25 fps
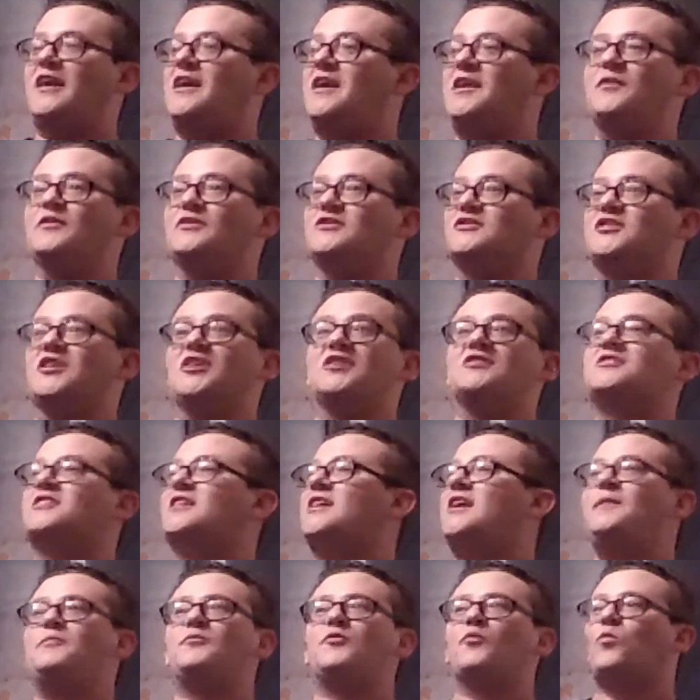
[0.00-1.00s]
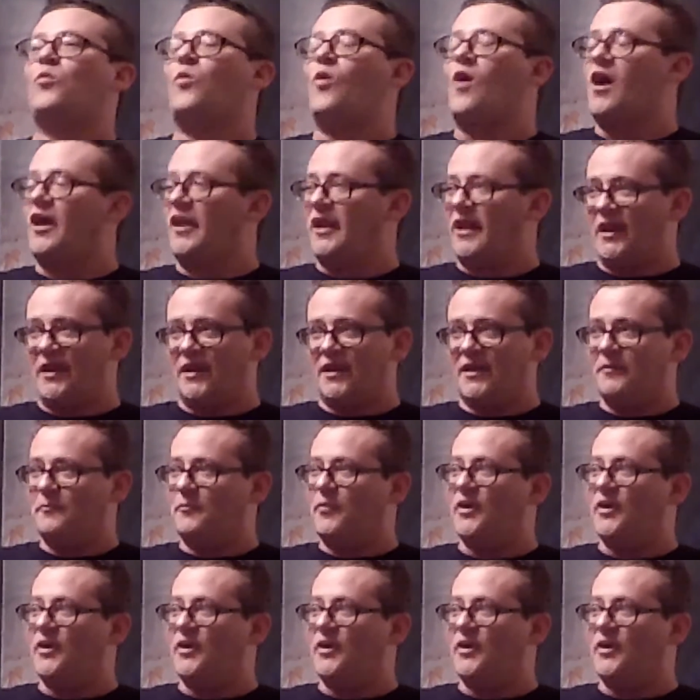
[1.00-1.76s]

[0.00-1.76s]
he just keeps running,